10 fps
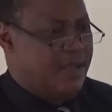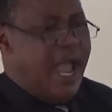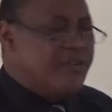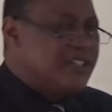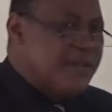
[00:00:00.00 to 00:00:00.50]

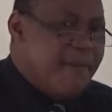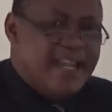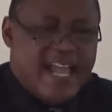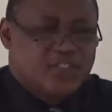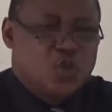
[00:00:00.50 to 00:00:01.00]
How does a
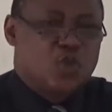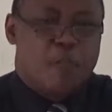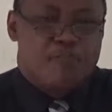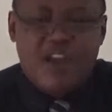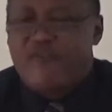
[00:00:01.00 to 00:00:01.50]
man ask you
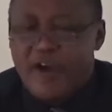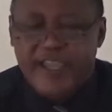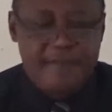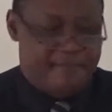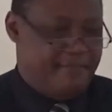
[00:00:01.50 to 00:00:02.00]
to pray for
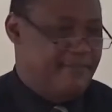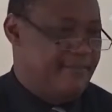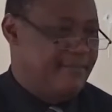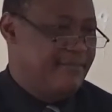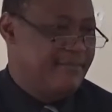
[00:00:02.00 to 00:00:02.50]
him?
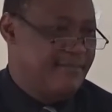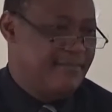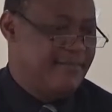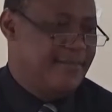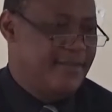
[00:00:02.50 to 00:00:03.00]

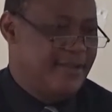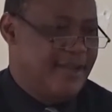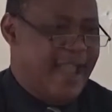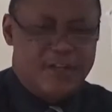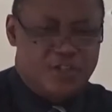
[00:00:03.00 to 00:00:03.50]

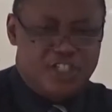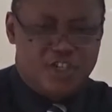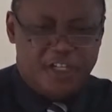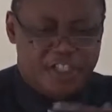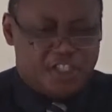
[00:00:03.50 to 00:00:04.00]
And you did
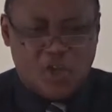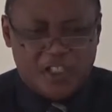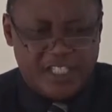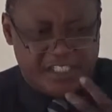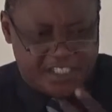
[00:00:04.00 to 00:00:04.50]
not
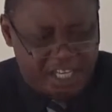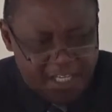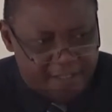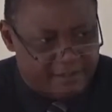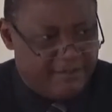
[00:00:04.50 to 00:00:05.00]
discuss his
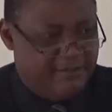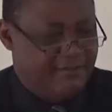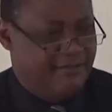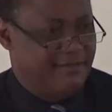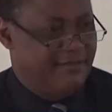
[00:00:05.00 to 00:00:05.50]
sin.
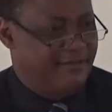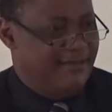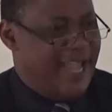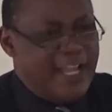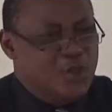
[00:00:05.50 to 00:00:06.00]

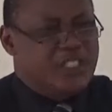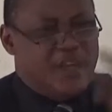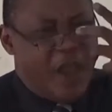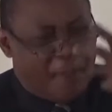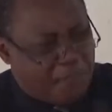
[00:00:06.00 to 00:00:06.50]
And you
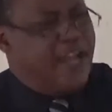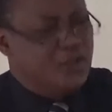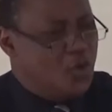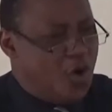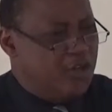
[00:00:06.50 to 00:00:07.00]
say you are
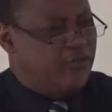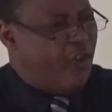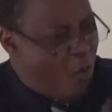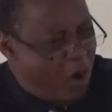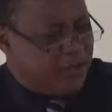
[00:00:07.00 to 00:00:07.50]
praying to God
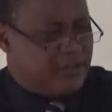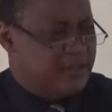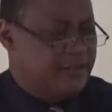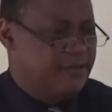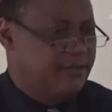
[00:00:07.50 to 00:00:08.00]
for
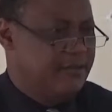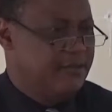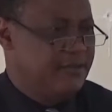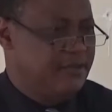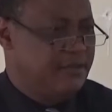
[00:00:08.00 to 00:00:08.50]
what?
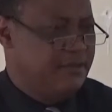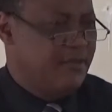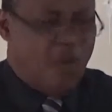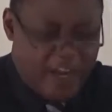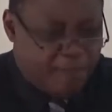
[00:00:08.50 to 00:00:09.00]

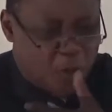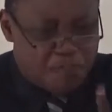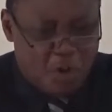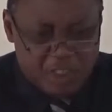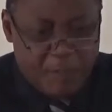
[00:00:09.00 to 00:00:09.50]
For him to
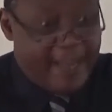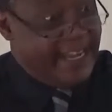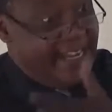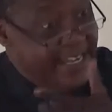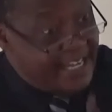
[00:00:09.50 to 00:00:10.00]
prosper
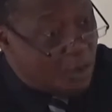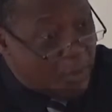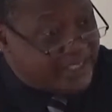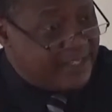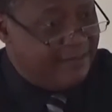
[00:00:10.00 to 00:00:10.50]
in
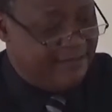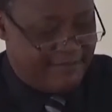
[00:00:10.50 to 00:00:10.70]
iniquity?